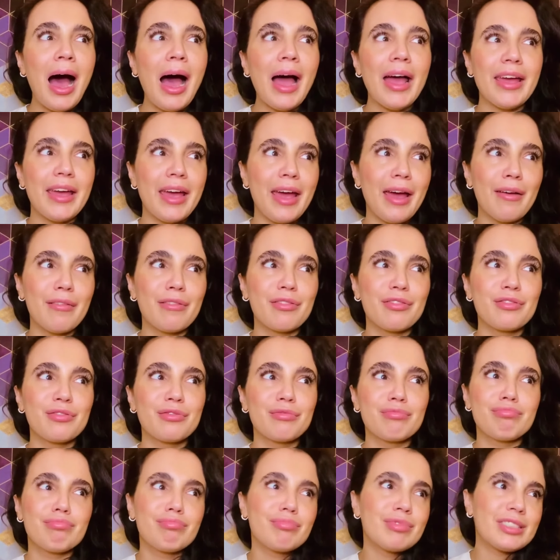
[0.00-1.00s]
I
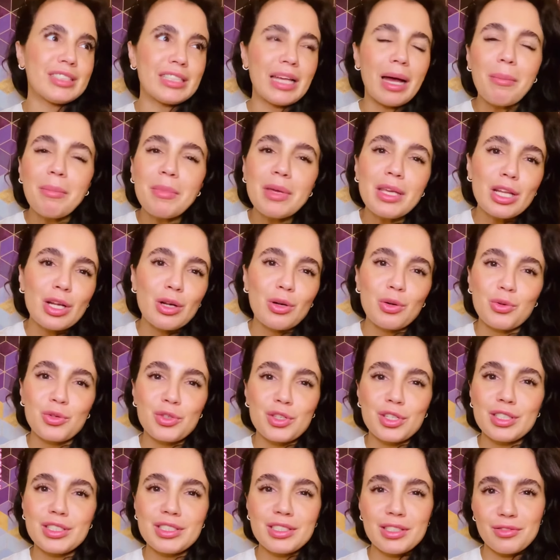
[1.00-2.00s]
have some
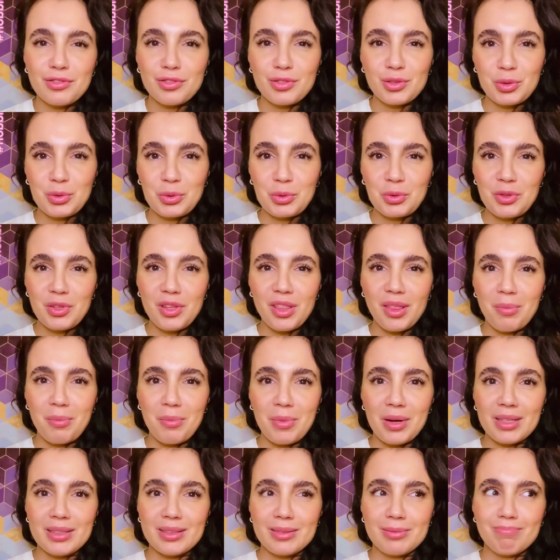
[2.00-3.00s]
illusions of truth,
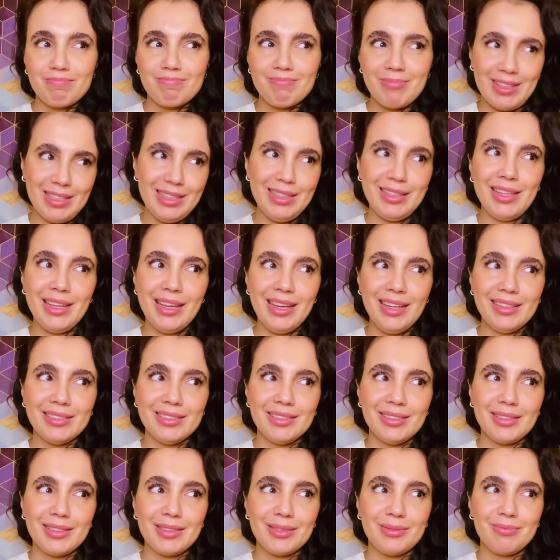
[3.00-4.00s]
but in the
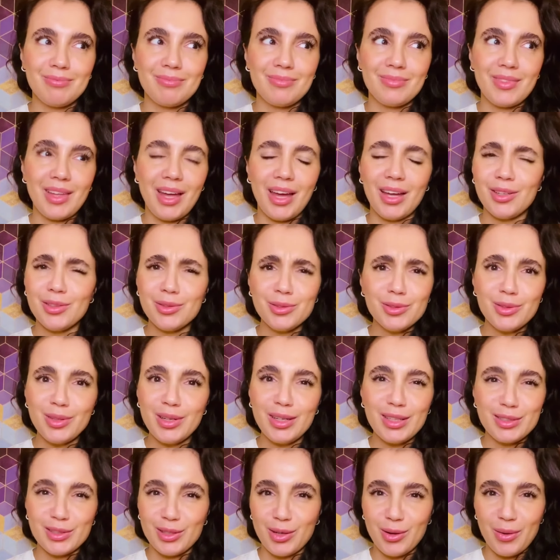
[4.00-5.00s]
end, I don't
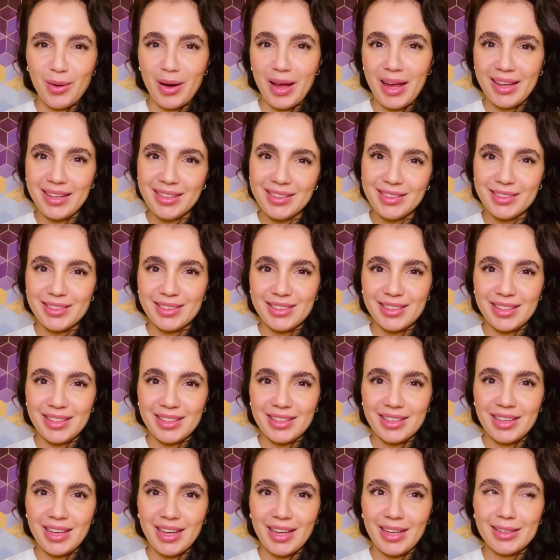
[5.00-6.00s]
really know
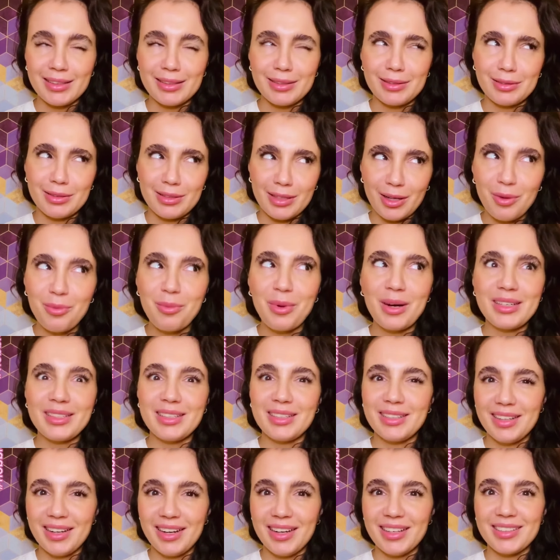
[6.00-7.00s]
anything and nobody
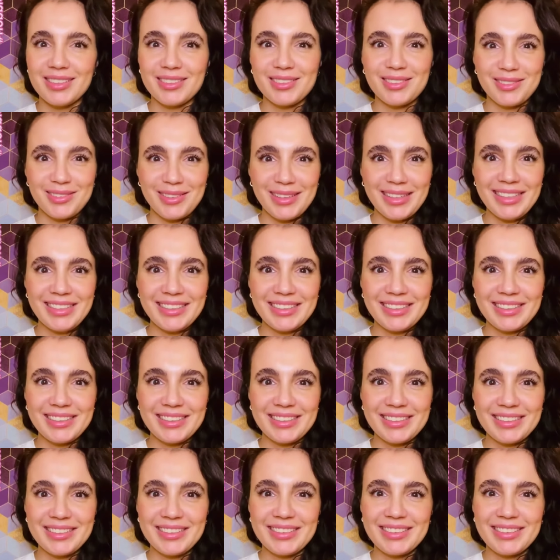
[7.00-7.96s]
does, right?